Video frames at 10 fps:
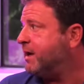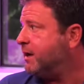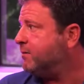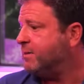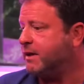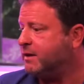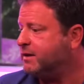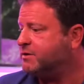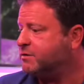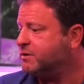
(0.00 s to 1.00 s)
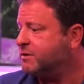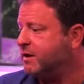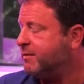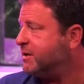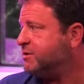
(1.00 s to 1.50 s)
by, by any stretch of
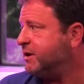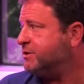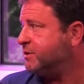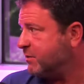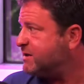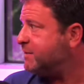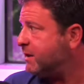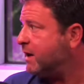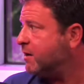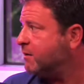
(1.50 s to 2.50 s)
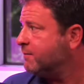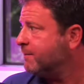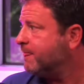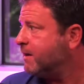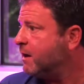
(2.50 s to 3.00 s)
the imagination, respite care,
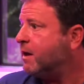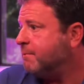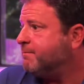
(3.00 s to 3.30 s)
mm-hmm.